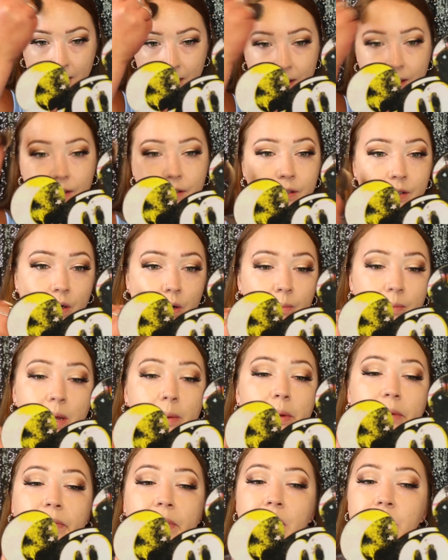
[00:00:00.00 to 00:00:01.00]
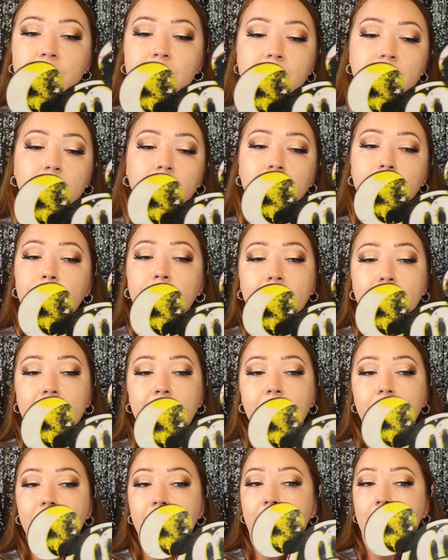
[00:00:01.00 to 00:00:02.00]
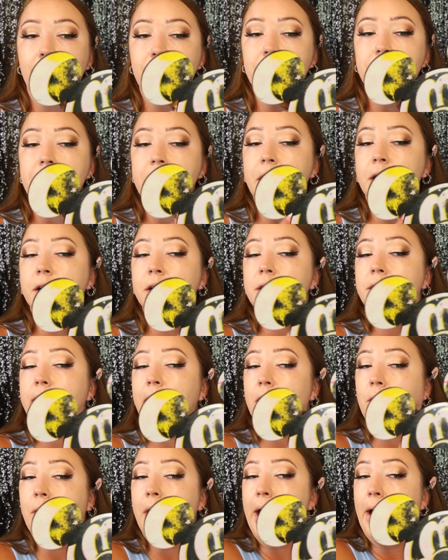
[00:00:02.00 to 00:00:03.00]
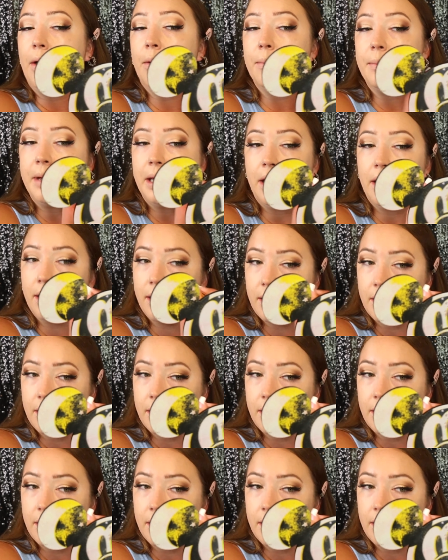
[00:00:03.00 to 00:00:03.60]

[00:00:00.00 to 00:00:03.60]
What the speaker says: So maybe if I just eliminate that mirror, that'll help me.